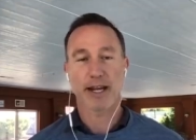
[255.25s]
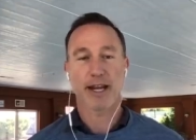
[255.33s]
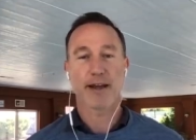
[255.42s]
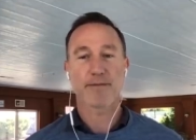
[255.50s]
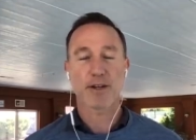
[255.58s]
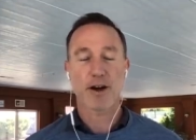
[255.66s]
And
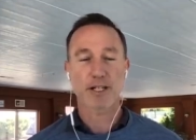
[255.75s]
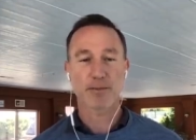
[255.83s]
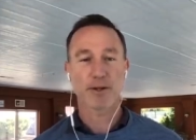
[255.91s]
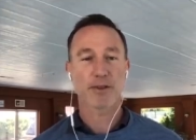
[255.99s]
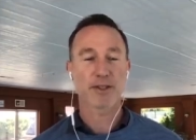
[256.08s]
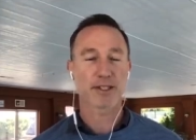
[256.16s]
I've talked
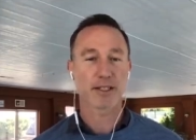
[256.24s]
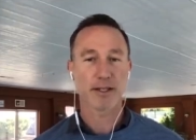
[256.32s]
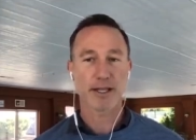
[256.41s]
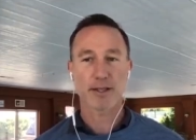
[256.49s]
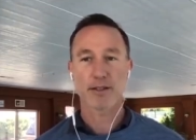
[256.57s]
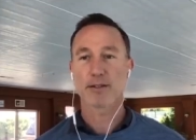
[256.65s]
about this at
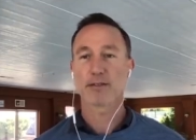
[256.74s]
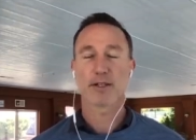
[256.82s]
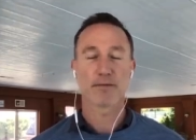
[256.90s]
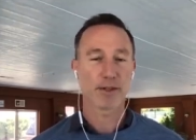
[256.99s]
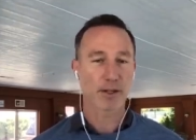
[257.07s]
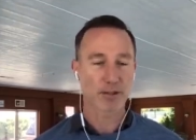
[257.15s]
length,
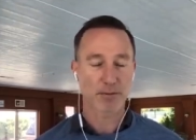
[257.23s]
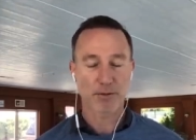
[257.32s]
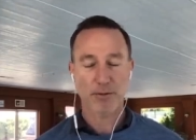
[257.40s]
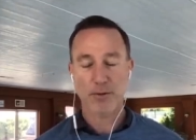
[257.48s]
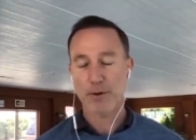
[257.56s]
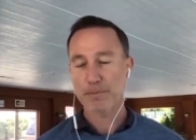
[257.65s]
done videos
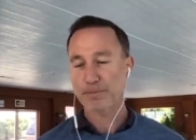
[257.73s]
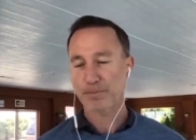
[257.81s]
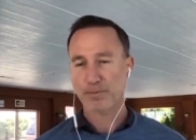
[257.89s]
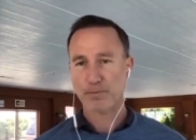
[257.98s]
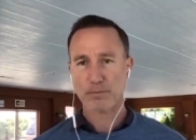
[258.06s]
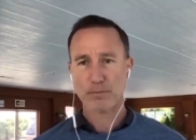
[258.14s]
before.
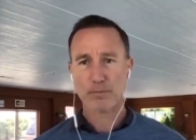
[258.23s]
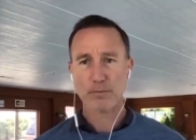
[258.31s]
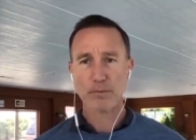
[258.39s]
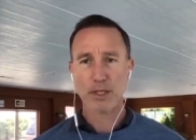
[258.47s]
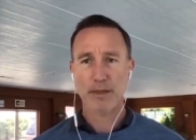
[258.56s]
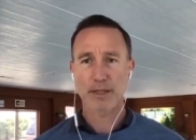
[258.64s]

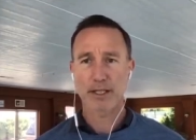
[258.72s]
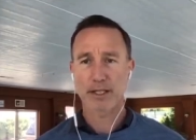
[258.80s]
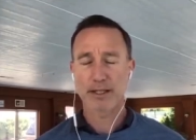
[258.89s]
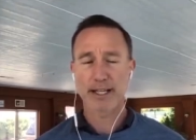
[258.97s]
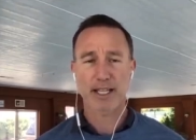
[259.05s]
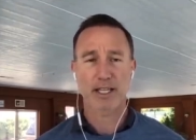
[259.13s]
And
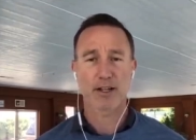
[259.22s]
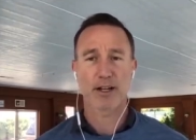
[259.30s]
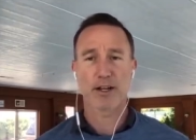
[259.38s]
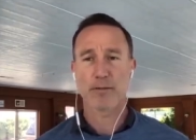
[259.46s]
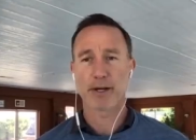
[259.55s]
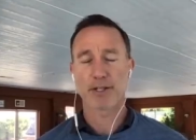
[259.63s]
the link in,
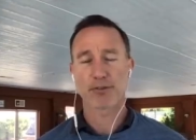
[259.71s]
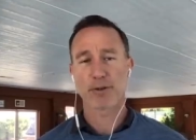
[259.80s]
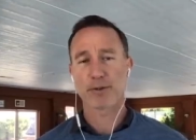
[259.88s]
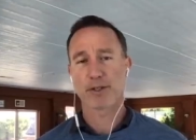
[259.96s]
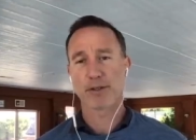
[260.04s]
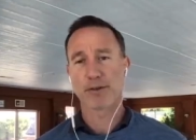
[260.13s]
in all my
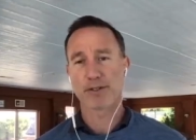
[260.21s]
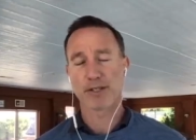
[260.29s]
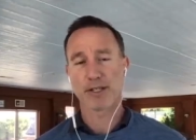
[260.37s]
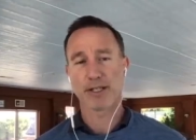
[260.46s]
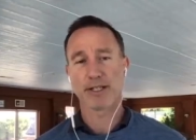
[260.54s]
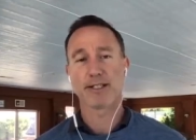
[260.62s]
description, there's
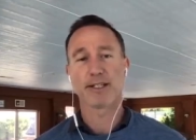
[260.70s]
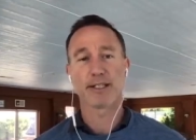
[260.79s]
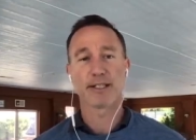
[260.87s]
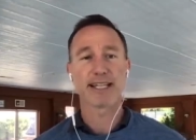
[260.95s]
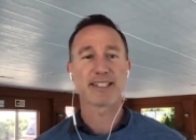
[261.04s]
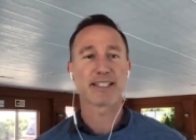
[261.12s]
a,
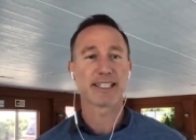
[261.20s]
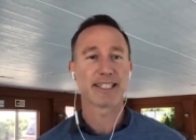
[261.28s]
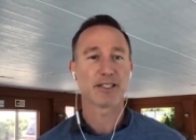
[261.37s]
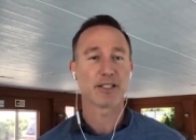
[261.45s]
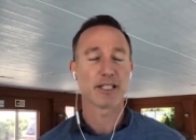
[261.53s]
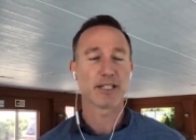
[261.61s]
a, link to
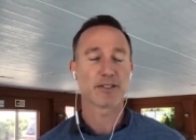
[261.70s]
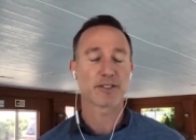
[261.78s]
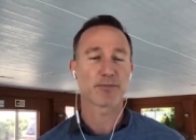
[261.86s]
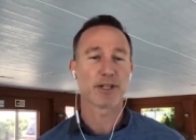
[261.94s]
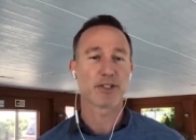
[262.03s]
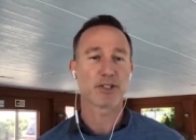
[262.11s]
get to these
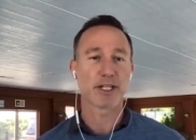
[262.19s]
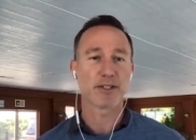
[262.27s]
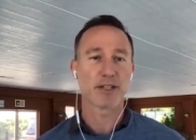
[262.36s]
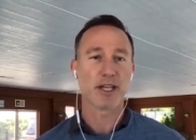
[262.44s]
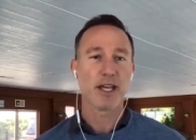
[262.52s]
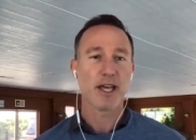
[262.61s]

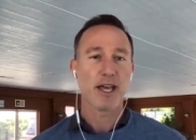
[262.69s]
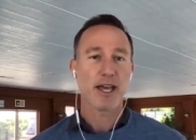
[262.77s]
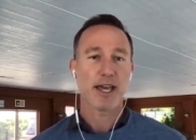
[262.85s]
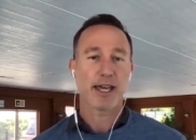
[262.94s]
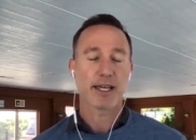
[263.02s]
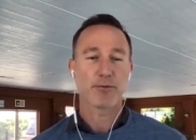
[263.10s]
spreadsheets.
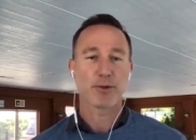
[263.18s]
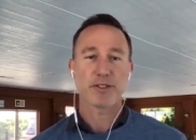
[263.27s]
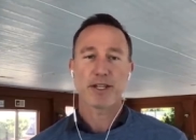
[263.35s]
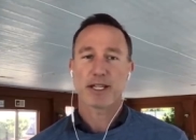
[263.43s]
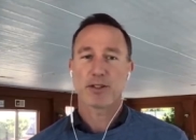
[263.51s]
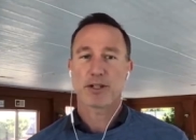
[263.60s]
And we'll
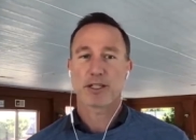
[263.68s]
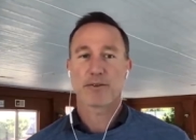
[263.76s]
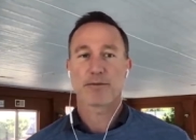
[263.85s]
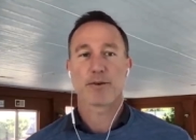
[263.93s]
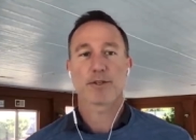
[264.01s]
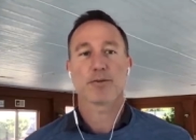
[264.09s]
just take a look at
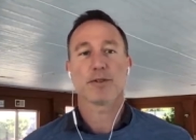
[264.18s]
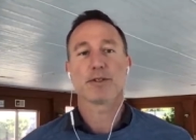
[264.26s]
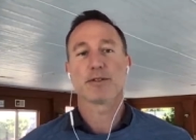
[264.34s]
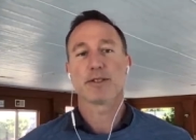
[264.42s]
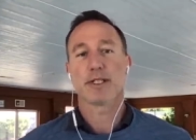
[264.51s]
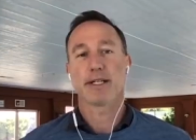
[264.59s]
the first
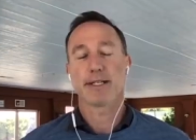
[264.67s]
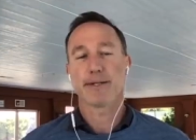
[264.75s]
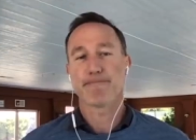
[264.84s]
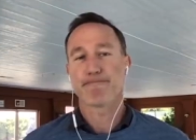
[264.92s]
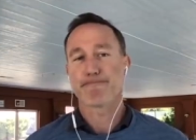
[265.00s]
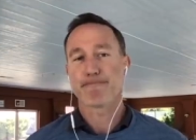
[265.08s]
one.
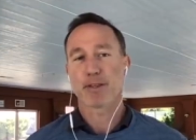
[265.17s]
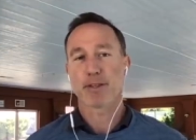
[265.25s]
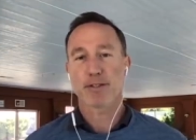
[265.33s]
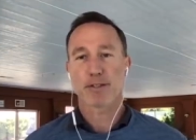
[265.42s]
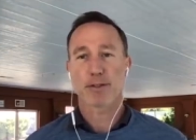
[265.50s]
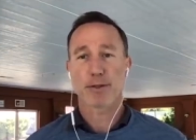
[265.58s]
Um,
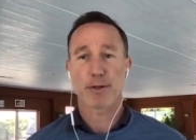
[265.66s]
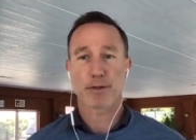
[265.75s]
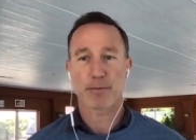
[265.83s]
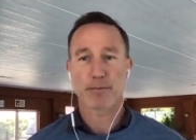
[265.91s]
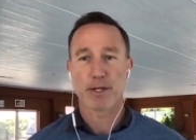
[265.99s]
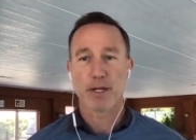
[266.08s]
this is
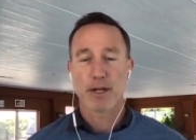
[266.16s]
Ethereum.